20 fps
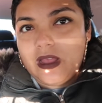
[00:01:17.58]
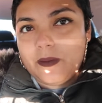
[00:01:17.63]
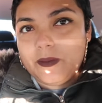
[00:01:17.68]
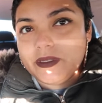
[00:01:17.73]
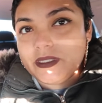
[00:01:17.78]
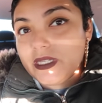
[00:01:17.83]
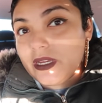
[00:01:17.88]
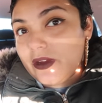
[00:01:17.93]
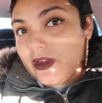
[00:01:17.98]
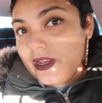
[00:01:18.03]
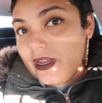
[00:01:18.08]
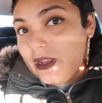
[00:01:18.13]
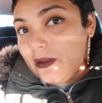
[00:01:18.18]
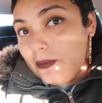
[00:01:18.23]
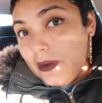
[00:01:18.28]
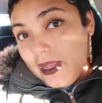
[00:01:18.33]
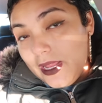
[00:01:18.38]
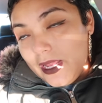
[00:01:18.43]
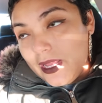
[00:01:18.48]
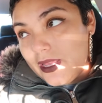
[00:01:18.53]
commissary? And I'm
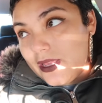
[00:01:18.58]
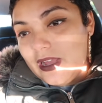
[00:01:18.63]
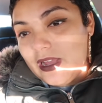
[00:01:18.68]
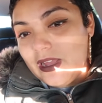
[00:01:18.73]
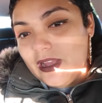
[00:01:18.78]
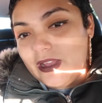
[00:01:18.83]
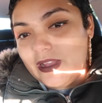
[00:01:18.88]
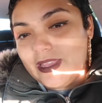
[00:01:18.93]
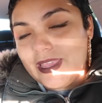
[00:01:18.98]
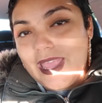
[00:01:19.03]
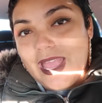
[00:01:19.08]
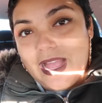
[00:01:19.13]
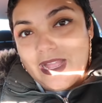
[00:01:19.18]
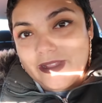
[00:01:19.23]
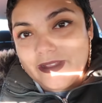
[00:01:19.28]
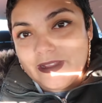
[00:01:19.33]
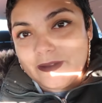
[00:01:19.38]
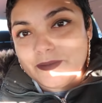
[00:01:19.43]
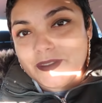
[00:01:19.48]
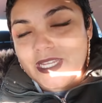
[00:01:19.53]
like,
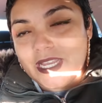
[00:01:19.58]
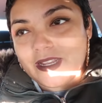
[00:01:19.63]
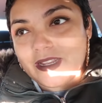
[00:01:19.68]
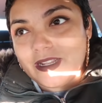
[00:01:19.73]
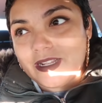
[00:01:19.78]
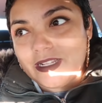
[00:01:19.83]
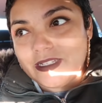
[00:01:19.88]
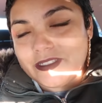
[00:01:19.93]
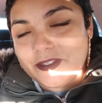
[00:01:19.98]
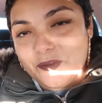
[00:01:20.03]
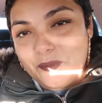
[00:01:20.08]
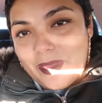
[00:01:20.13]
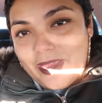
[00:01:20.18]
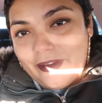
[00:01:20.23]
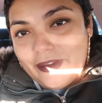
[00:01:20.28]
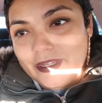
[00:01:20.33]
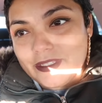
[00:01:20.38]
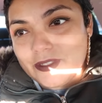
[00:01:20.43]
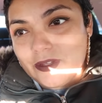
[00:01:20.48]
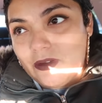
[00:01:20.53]
yeah, I'm technically still
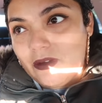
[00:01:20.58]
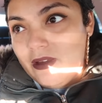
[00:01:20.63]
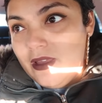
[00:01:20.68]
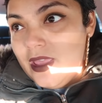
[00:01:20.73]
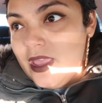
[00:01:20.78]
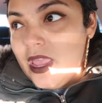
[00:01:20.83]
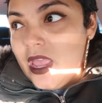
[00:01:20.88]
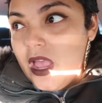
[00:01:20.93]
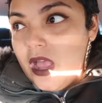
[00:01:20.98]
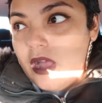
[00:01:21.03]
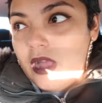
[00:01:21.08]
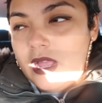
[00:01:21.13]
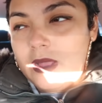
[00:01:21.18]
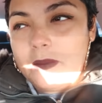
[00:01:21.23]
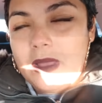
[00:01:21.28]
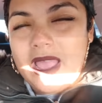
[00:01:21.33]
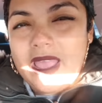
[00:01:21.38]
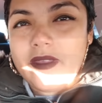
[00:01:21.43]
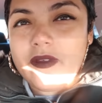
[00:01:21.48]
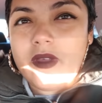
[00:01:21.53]
married. So
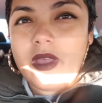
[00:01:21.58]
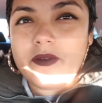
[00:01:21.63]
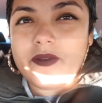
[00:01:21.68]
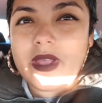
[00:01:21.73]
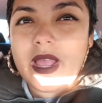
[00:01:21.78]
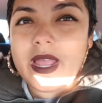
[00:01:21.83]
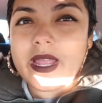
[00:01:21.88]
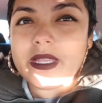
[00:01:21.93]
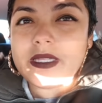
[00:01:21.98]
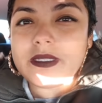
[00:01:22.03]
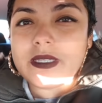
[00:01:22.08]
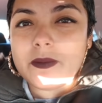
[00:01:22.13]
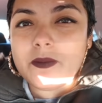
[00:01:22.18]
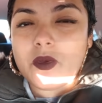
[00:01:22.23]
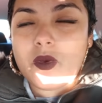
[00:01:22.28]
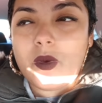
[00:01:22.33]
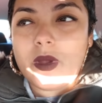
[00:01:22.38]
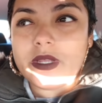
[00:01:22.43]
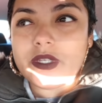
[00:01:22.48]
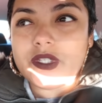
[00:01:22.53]
I've gotten some
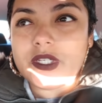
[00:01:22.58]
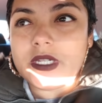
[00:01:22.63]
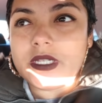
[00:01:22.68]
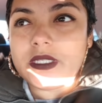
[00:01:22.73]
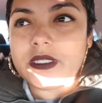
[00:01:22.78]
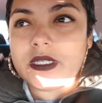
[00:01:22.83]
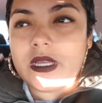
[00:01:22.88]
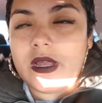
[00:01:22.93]
questions.